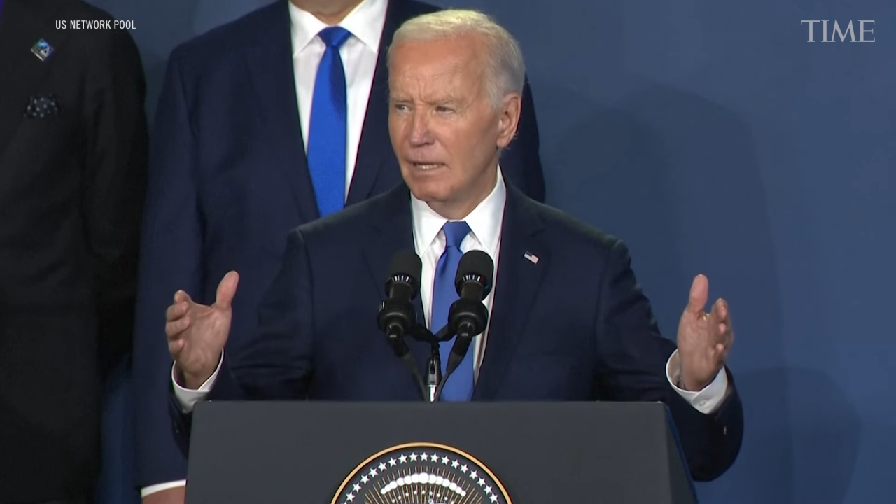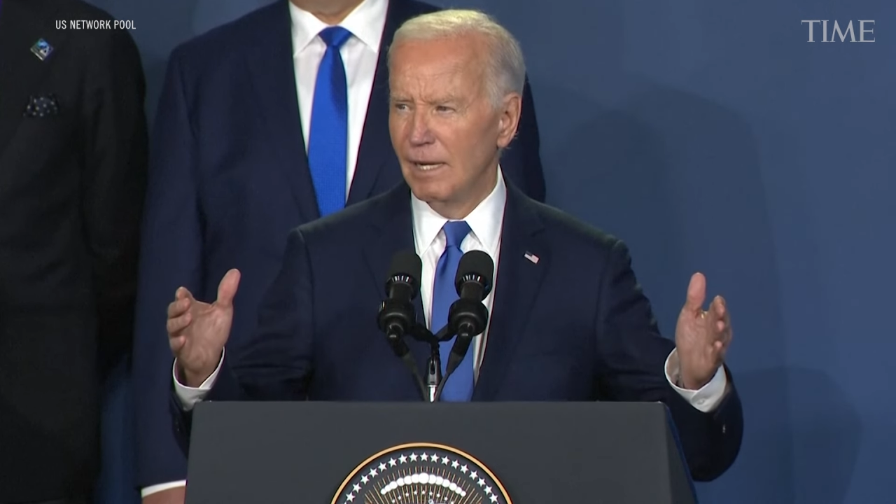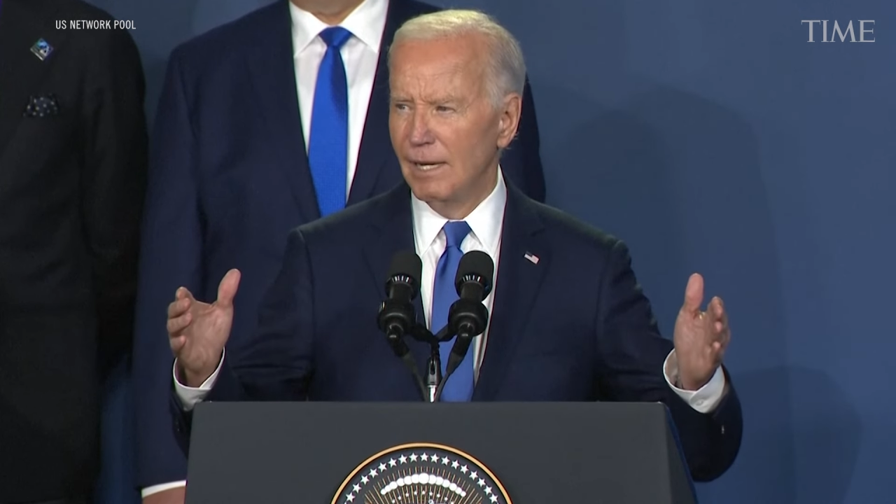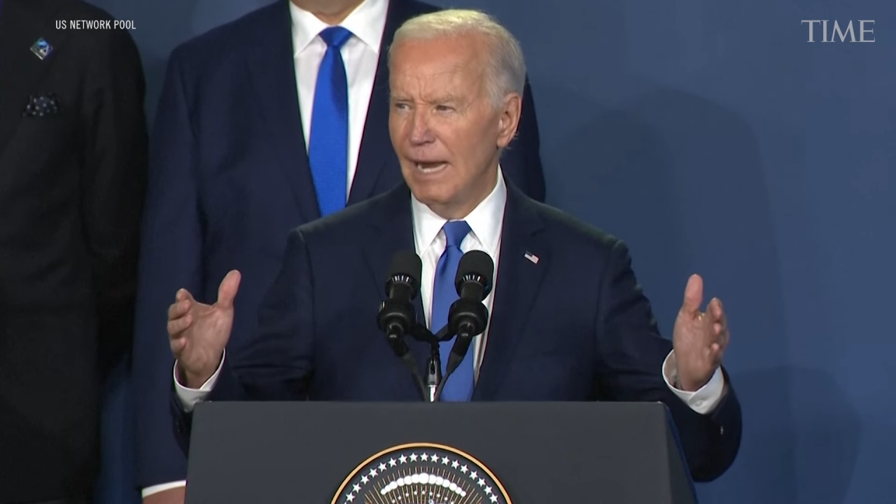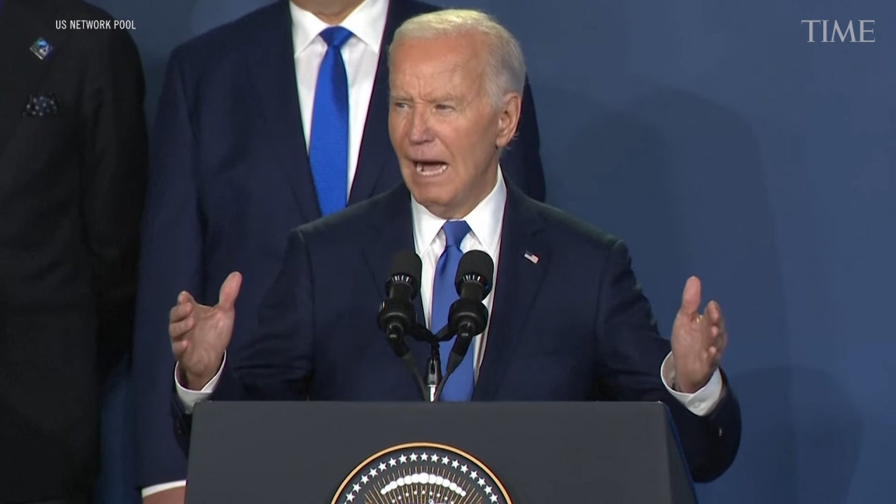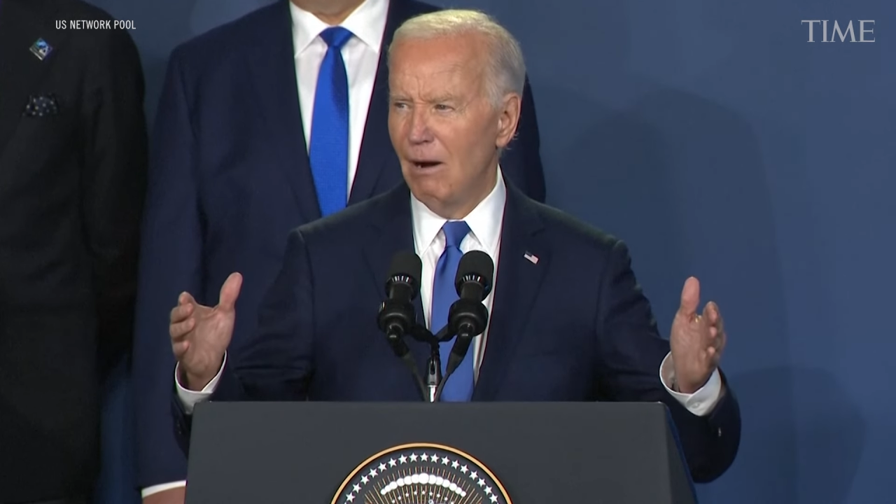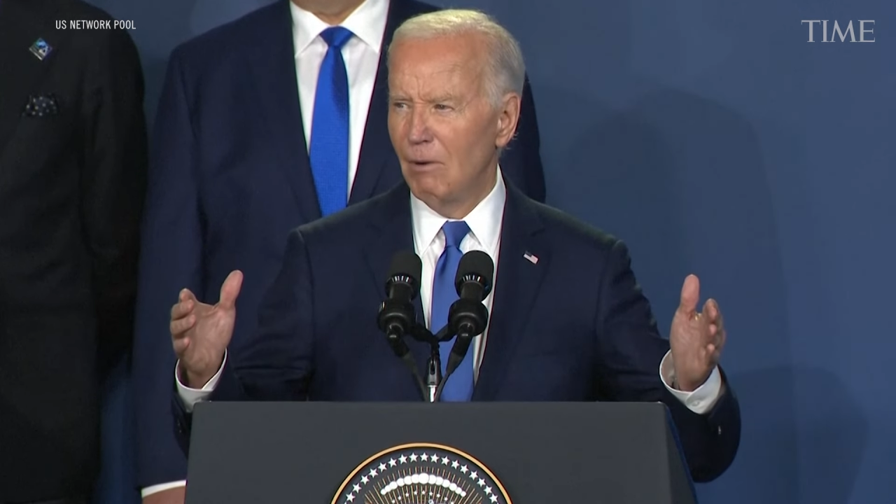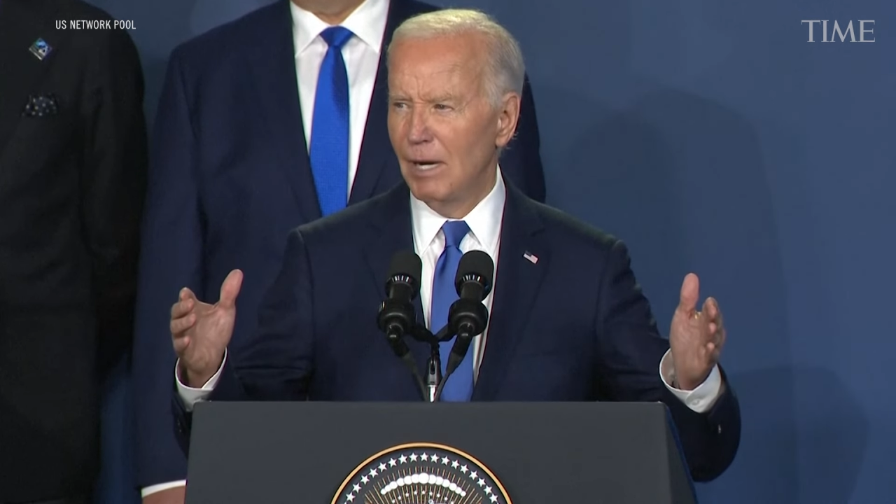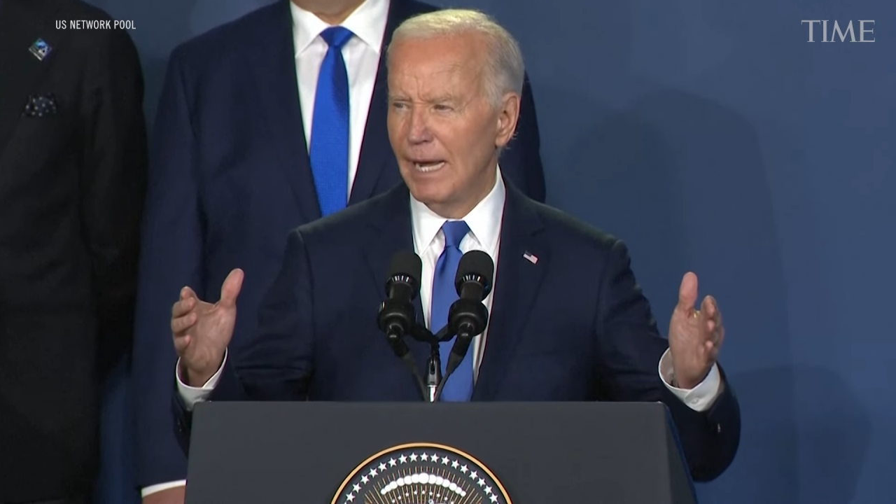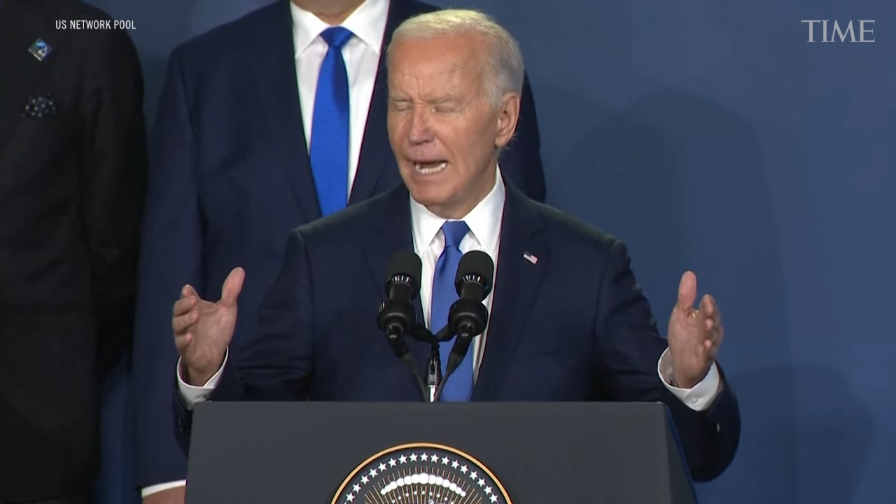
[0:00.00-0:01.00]
And now I
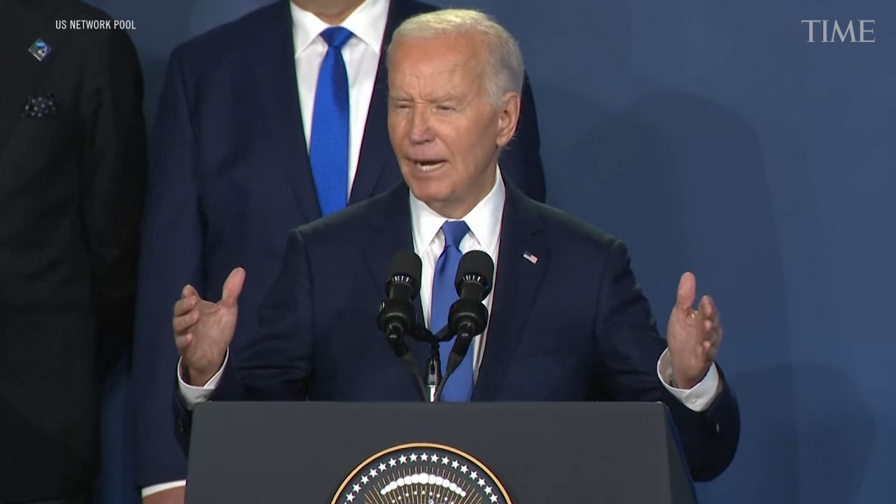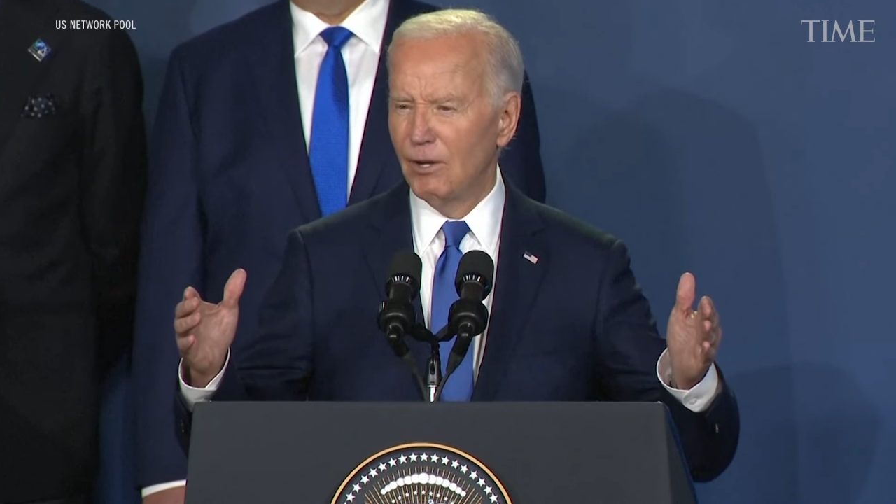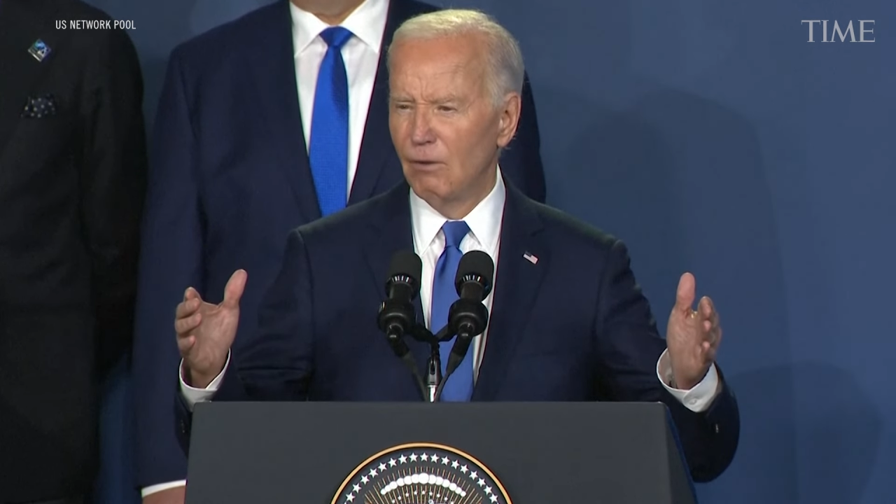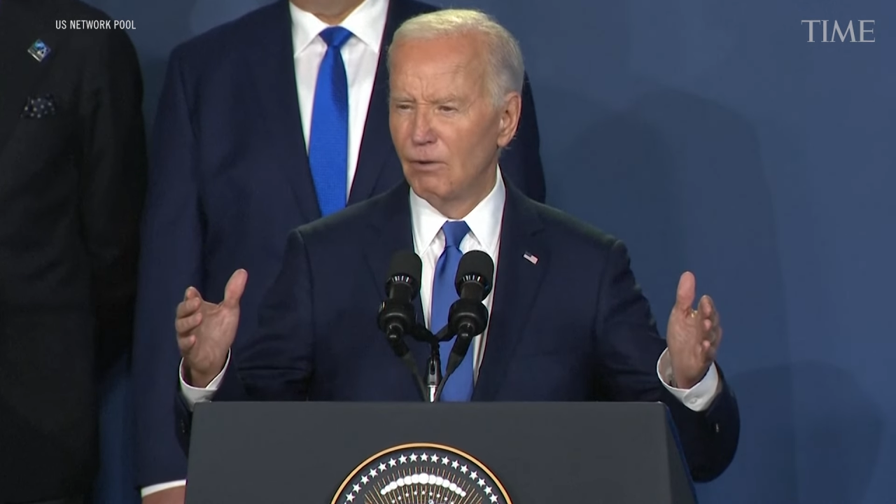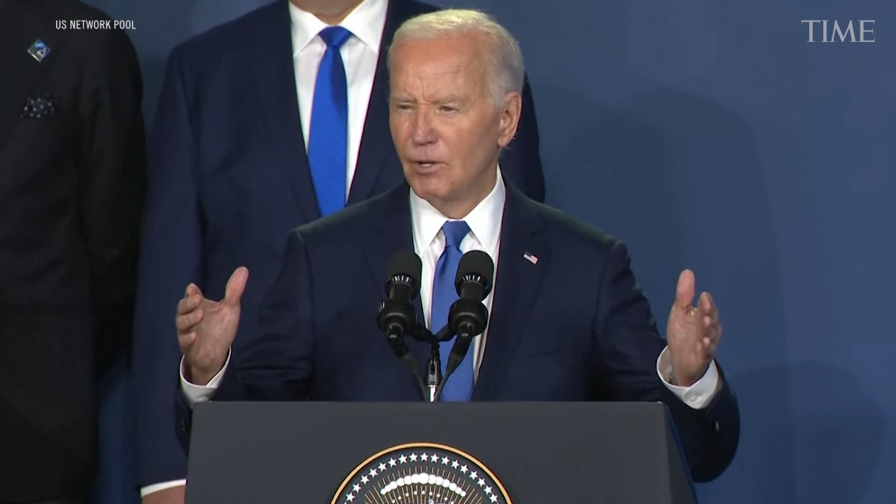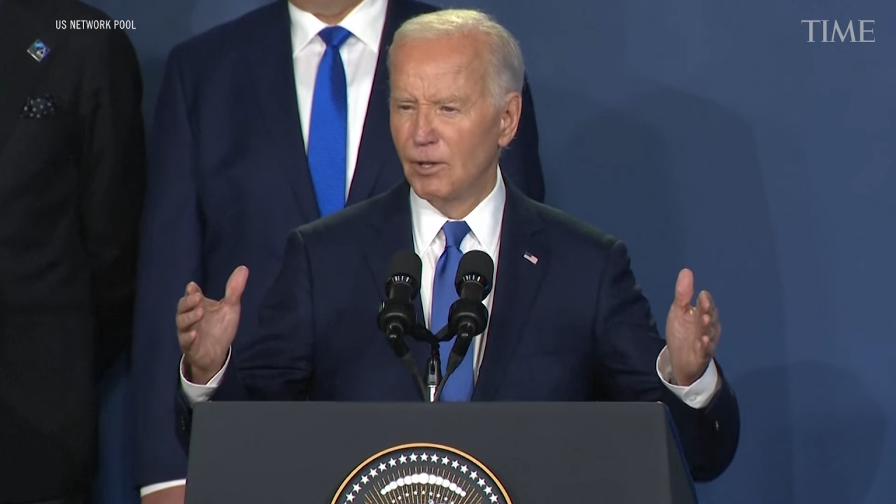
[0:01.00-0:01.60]
want to hand it over to